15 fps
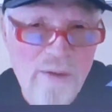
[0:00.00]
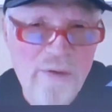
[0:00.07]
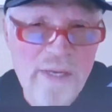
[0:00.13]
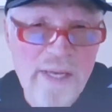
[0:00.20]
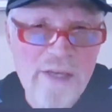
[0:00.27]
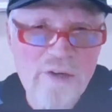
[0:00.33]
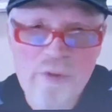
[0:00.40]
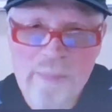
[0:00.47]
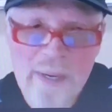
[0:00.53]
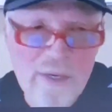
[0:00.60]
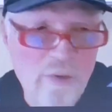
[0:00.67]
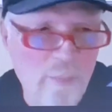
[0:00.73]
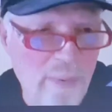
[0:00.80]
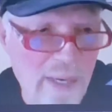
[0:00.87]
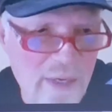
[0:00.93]
okay, your
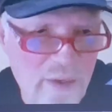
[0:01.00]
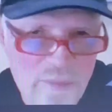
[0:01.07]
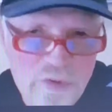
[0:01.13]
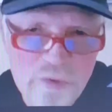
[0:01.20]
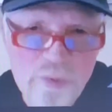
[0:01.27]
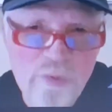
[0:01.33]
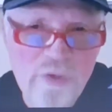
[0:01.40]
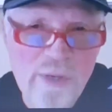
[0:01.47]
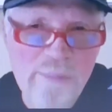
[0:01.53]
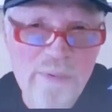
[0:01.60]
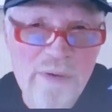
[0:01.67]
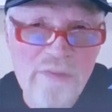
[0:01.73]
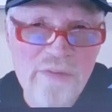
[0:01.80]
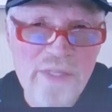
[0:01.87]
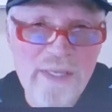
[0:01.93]
microbiome's screwed up
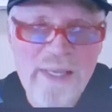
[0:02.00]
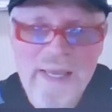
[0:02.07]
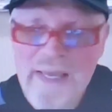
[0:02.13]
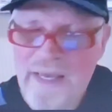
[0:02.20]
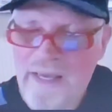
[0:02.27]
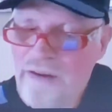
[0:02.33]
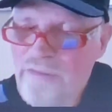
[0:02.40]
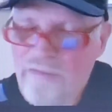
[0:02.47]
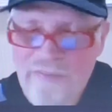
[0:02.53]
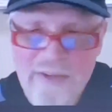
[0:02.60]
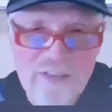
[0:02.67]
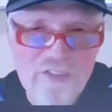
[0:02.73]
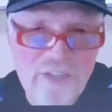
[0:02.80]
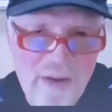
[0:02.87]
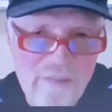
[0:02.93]
and everything, it
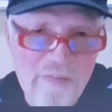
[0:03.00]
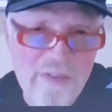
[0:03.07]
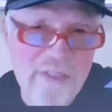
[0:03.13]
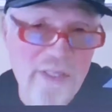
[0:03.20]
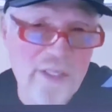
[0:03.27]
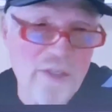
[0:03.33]
affects everything,